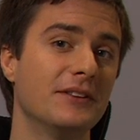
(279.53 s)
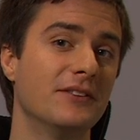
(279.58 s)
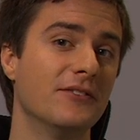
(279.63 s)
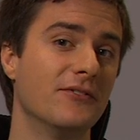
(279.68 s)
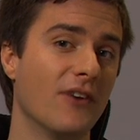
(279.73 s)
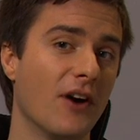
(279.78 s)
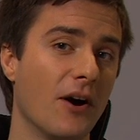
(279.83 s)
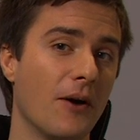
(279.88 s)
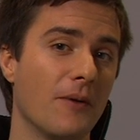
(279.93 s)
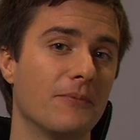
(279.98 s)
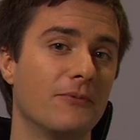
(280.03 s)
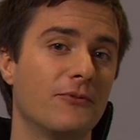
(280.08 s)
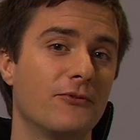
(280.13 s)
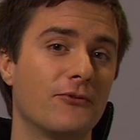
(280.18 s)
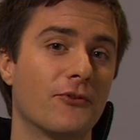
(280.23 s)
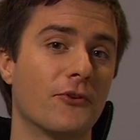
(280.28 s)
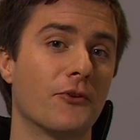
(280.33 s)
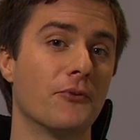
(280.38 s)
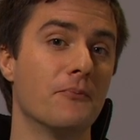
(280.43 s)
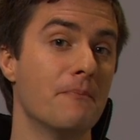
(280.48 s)
developed
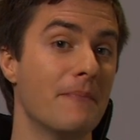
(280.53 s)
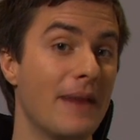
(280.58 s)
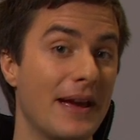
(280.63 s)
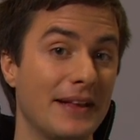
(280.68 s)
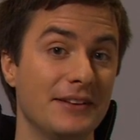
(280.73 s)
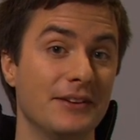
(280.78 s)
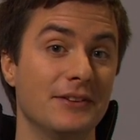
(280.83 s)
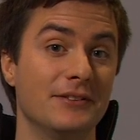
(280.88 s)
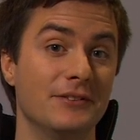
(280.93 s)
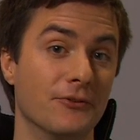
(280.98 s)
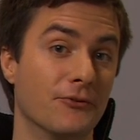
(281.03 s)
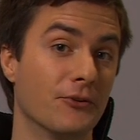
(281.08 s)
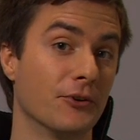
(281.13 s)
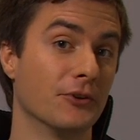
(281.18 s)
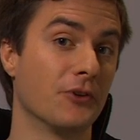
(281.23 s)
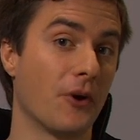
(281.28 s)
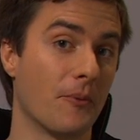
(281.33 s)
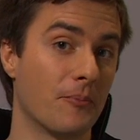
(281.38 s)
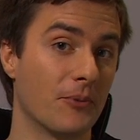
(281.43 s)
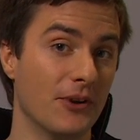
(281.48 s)
for many
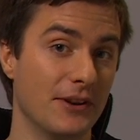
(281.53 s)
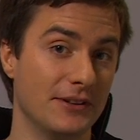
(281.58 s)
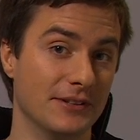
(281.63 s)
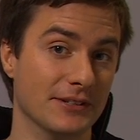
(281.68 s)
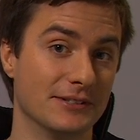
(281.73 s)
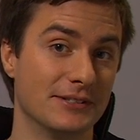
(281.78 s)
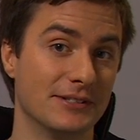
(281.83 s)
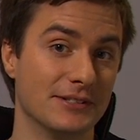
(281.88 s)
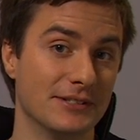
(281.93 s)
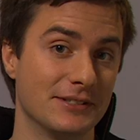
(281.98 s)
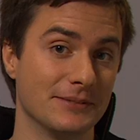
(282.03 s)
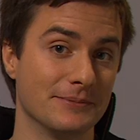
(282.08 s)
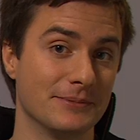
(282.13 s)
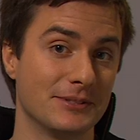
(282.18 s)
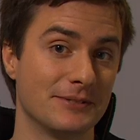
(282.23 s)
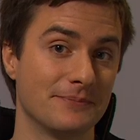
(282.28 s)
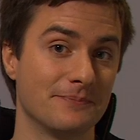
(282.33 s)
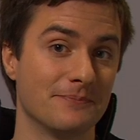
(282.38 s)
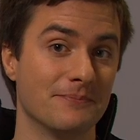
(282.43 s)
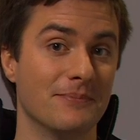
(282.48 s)
different operating
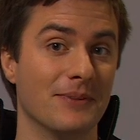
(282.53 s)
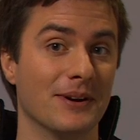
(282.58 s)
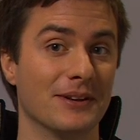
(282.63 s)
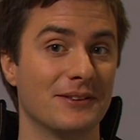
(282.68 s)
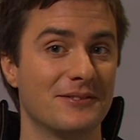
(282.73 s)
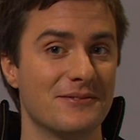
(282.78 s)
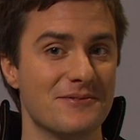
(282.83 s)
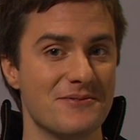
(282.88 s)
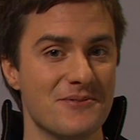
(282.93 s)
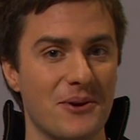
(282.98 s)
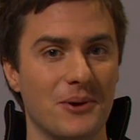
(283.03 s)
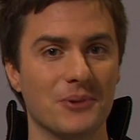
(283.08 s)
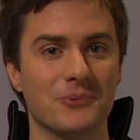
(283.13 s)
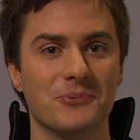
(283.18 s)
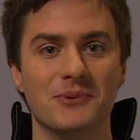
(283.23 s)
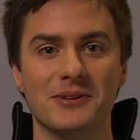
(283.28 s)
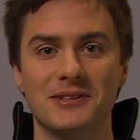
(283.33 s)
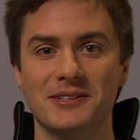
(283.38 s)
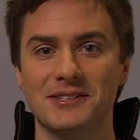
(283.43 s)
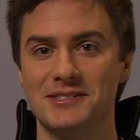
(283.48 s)
systems, but not
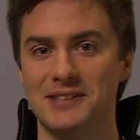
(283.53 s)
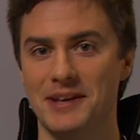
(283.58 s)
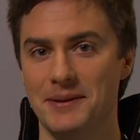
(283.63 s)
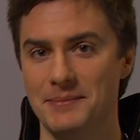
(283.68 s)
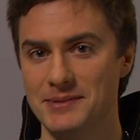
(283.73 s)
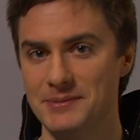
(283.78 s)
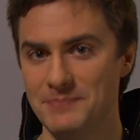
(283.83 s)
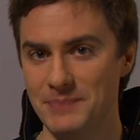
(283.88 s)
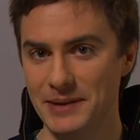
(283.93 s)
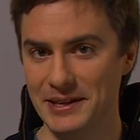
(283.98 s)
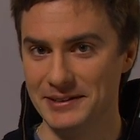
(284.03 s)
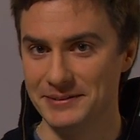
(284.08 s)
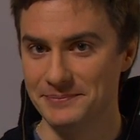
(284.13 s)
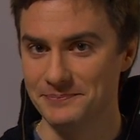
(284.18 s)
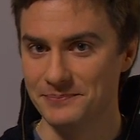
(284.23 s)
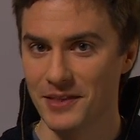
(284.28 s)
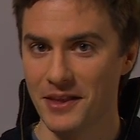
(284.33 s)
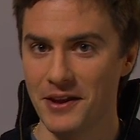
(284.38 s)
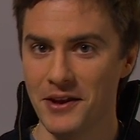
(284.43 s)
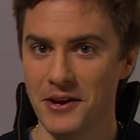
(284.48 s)
with the same speed.
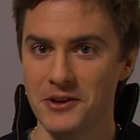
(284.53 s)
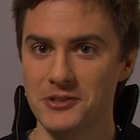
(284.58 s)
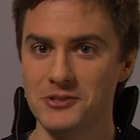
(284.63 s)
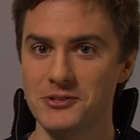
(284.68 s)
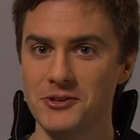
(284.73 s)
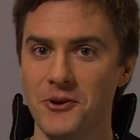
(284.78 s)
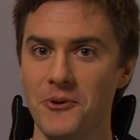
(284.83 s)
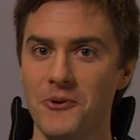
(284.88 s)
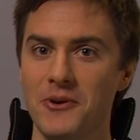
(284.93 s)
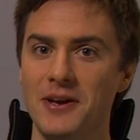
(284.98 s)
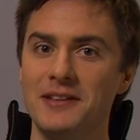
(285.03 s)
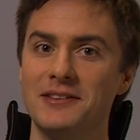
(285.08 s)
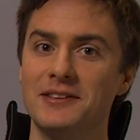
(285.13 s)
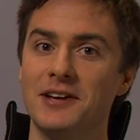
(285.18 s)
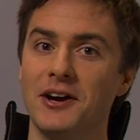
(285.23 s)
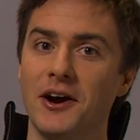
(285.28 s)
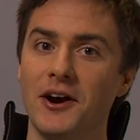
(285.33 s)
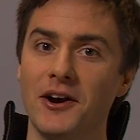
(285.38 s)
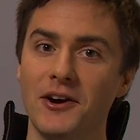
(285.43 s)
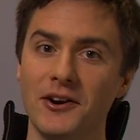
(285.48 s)
So in
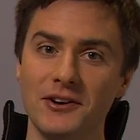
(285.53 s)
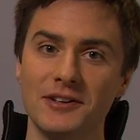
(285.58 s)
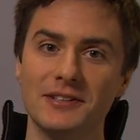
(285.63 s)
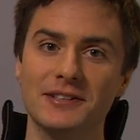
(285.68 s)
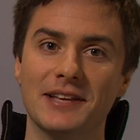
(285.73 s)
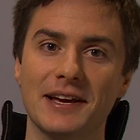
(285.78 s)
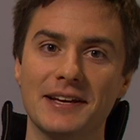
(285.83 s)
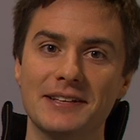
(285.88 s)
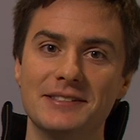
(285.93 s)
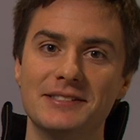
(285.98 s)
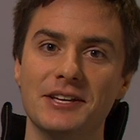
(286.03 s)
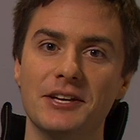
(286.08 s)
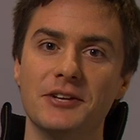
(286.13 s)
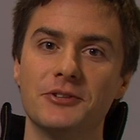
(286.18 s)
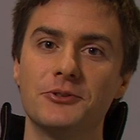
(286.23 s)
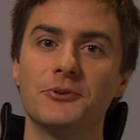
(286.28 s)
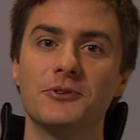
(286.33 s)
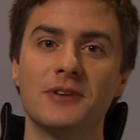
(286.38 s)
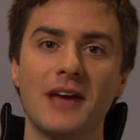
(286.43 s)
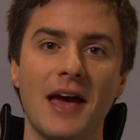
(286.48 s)
the early days,
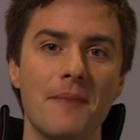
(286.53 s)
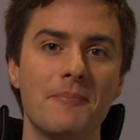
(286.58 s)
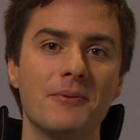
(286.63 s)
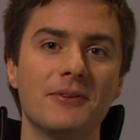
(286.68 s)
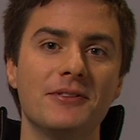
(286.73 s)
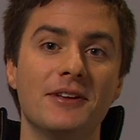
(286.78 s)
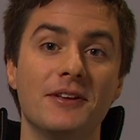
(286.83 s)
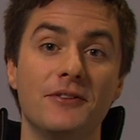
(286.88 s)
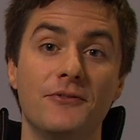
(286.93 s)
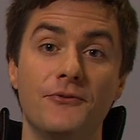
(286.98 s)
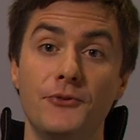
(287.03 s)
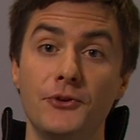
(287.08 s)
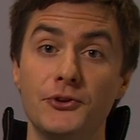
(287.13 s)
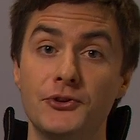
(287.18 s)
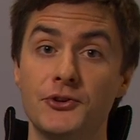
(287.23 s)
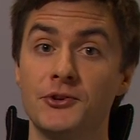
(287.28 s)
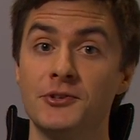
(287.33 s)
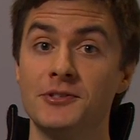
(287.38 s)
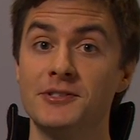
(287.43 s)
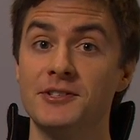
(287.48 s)
it could happen that
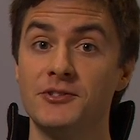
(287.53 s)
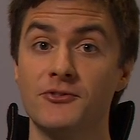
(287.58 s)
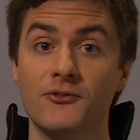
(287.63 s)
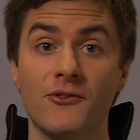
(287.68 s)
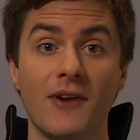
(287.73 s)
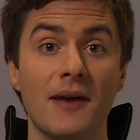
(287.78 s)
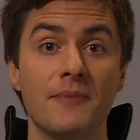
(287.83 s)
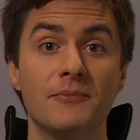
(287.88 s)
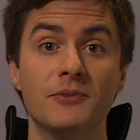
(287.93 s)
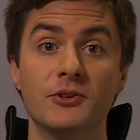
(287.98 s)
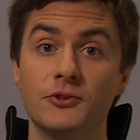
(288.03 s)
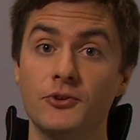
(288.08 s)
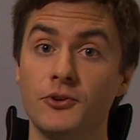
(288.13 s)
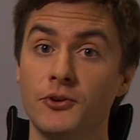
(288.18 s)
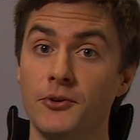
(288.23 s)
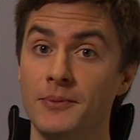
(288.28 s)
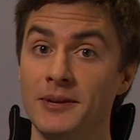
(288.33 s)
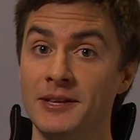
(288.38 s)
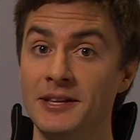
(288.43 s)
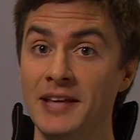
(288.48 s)
features described in
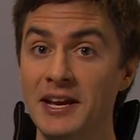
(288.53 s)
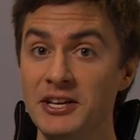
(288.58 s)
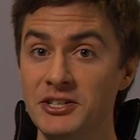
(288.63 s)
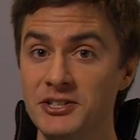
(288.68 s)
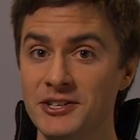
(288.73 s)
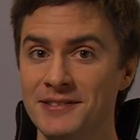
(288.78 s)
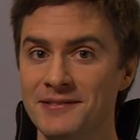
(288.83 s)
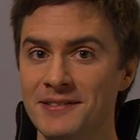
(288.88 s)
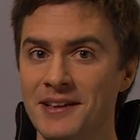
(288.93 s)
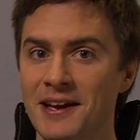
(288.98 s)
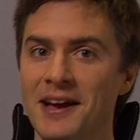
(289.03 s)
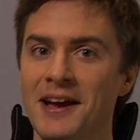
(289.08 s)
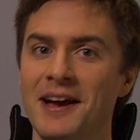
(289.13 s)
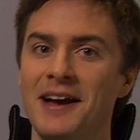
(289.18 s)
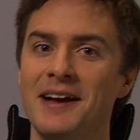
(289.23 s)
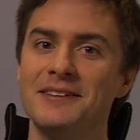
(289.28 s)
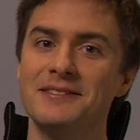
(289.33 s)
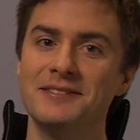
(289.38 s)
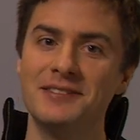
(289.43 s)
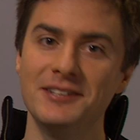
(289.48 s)
documentation
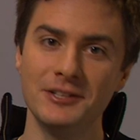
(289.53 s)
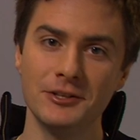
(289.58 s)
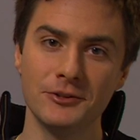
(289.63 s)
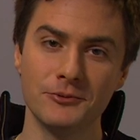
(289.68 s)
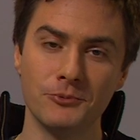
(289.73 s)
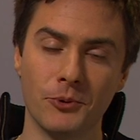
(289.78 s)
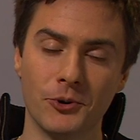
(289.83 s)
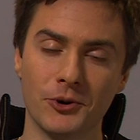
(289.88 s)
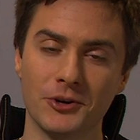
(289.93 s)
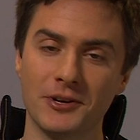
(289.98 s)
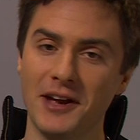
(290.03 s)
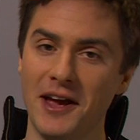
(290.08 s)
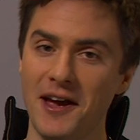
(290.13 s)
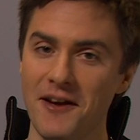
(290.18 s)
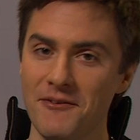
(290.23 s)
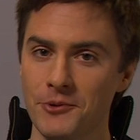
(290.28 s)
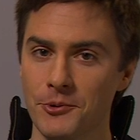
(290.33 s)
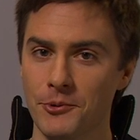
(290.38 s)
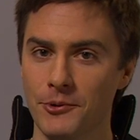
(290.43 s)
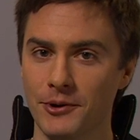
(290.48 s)
didn't work
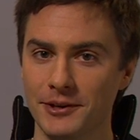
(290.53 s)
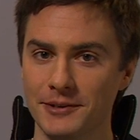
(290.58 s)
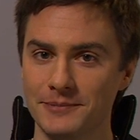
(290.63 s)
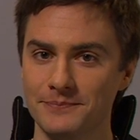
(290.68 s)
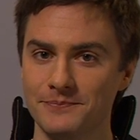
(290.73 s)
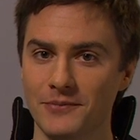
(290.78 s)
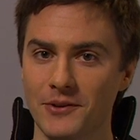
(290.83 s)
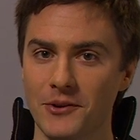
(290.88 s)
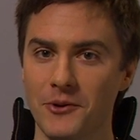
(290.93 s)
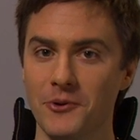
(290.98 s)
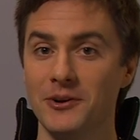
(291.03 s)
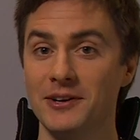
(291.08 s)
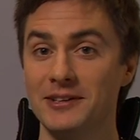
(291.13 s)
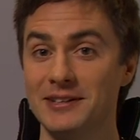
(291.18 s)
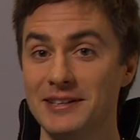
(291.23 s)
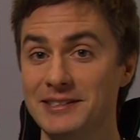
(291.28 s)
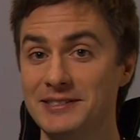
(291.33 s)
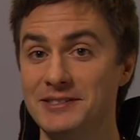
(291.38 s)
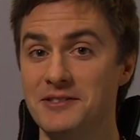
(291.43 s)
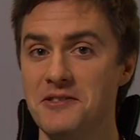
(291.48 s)
everywhere, or
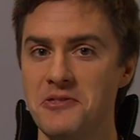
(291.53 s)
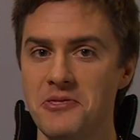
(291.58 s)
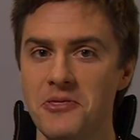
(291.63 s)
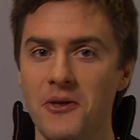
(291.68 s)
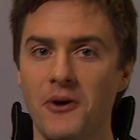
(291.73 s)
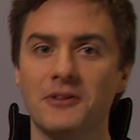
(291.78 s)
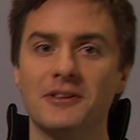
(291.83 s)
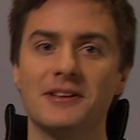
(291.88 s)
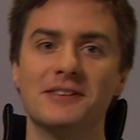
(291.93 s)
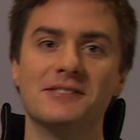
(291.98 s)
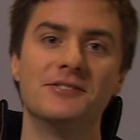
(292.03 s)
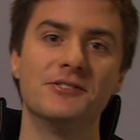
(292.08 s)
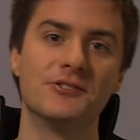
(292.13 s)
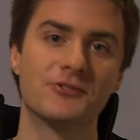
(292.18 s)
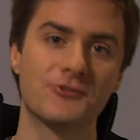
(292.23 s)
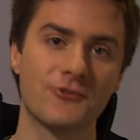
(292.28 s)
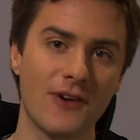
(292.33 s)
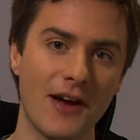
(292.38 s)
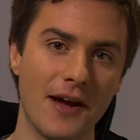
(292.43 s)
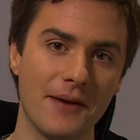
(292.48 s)
at least not as
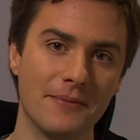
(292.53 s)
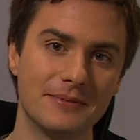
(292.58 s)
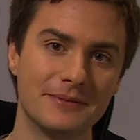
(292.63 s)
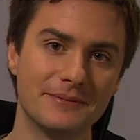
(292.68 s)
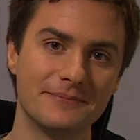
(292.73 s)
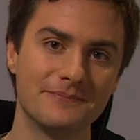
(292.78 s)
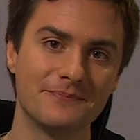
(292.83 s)
described.